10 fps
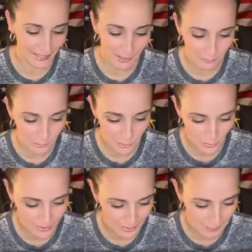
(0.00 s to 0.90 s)
I love when
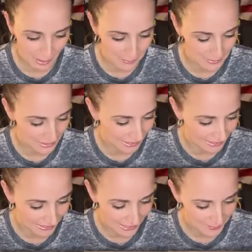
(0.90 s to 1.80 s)
Tracy pops in
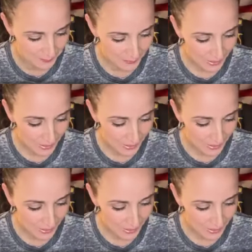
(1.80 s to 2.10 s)
like that.